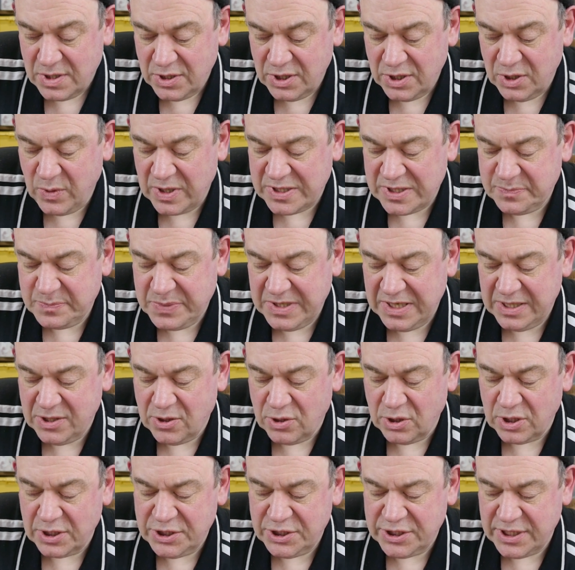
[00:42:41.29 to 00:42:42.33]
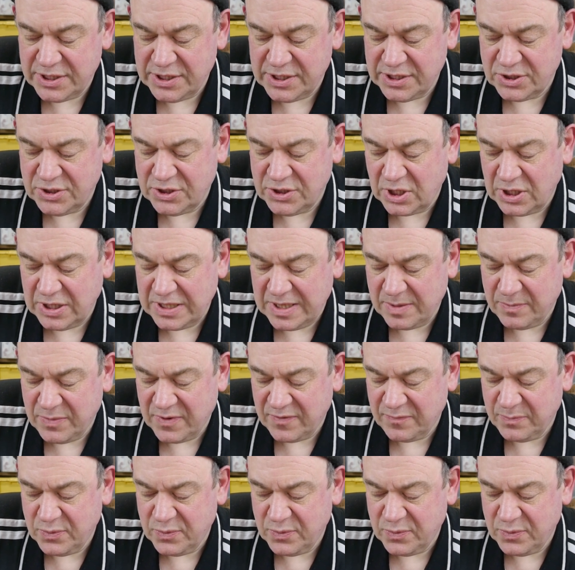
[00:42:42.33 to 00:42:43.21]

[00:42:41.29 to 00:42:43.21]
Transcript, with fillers: The U S B colour changing salt lamp,